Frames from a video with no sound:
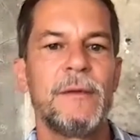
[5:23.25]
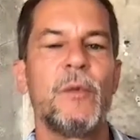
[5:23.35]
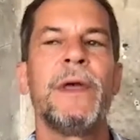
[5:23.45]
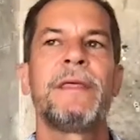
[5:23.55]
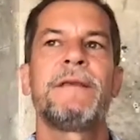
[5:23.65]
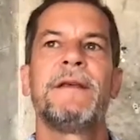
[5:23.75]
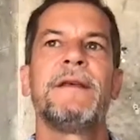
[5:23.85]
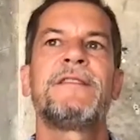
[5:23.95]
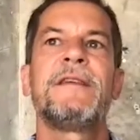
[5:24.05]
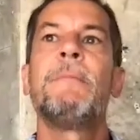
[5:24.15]
with
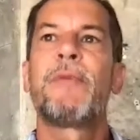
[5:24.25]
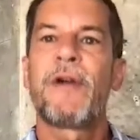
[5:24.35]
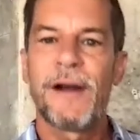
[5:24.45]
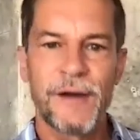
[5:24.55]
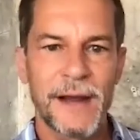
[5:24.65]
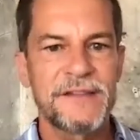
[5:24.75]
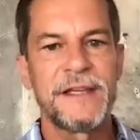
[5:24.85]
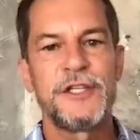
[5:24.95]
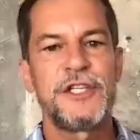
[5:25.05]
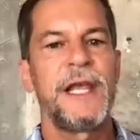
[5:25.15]
some progress
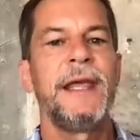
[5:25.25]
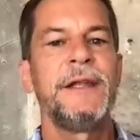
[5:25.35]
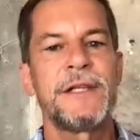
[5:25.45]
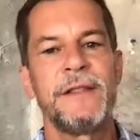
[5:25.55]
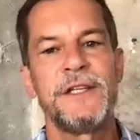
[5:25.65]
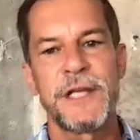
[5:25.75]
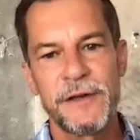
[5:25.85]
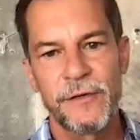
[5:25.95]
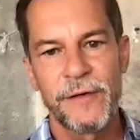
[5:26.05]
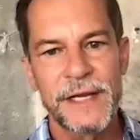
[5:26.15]
and change in the
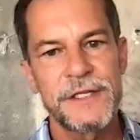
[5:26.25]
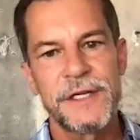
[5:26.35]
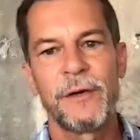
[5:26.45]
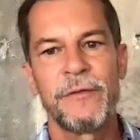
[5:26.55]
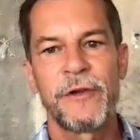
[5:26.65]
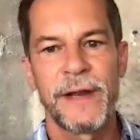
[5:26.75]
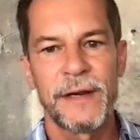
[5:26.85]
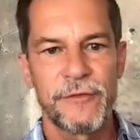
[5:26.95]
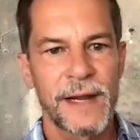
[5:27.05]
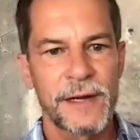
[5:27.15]
gender ratio of
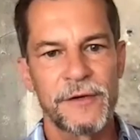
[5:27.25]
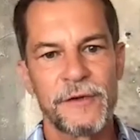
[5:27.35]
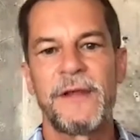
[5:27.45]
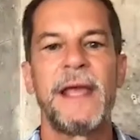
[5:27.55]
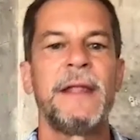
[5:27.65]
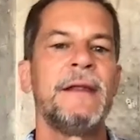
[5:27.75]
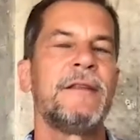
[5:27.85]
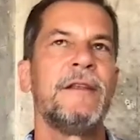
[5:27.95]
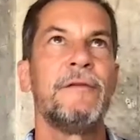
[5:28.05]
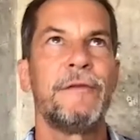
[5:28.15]
creative directors and
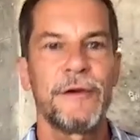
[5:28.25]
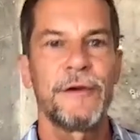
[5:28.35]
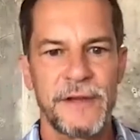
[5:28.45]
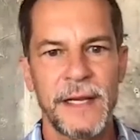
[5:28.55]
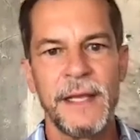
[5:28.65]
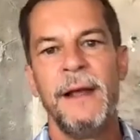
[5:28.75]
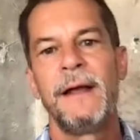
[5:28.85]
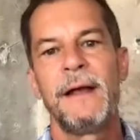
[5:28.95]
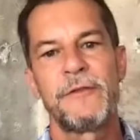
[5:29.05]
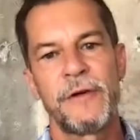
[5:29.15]
the diversity
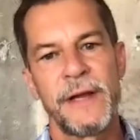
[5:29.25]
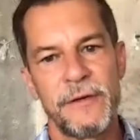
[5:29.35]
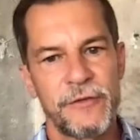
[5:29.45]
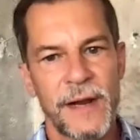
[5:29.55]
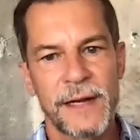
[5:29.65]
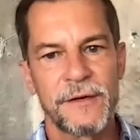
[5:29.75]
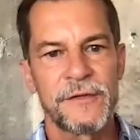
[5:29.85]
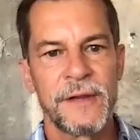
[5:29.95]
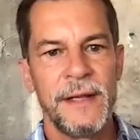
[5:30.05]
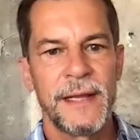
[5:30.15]
of creative
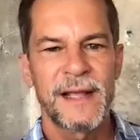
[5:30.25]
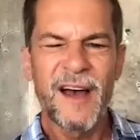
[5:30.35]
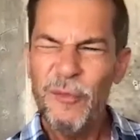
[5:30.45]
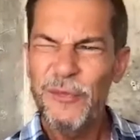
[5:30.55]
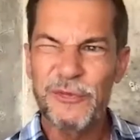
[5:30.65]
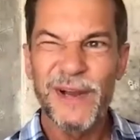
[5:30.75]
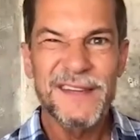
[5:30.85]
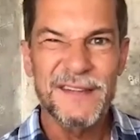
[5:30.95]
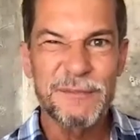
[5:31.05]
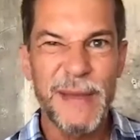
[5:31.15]
directors, it almost
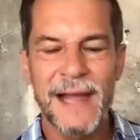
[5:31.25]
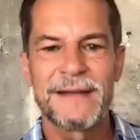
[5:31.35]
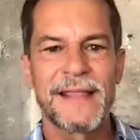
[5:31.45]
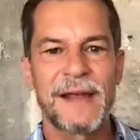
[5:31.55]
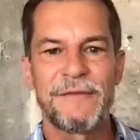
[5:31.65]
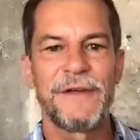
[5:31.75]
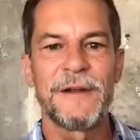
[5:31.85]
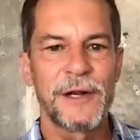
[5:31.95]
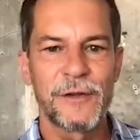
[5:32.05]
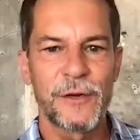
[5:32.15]
brings us back to that
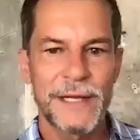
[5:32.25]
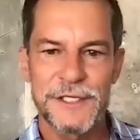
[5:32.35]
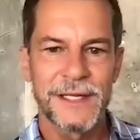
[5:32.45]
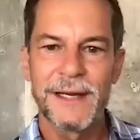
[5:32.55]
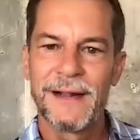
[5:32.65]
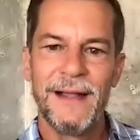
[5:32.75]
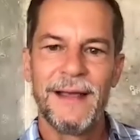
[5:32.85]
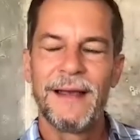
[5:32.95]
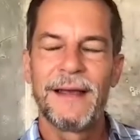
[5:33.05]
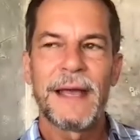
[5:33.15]
fundamental question.
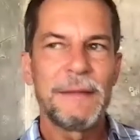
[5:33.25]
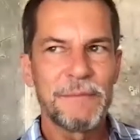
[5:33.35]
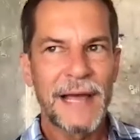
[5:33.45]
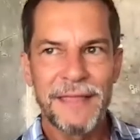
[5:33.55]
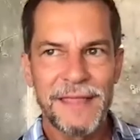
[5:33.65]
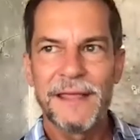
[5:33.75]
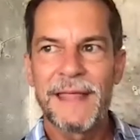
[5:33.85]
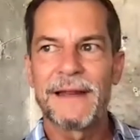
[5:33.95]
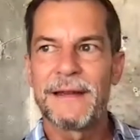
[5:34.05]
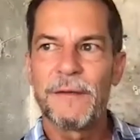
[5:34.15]
And I think
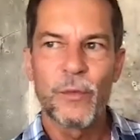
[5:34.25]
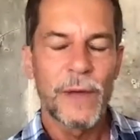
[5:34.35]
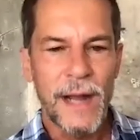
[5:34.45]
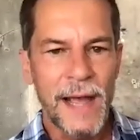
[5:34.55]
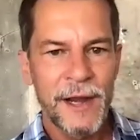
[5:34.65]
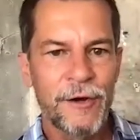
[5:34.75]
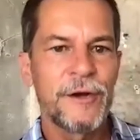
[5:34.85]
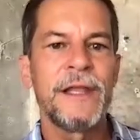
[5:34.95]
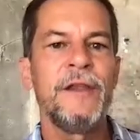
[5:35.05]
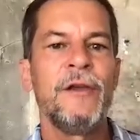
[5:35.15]
that what I
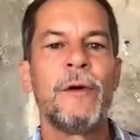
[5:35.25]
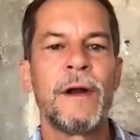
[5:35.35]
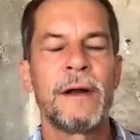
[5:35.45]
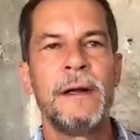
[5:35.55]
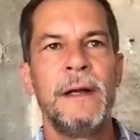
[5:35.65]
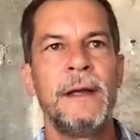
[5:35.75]
heard in your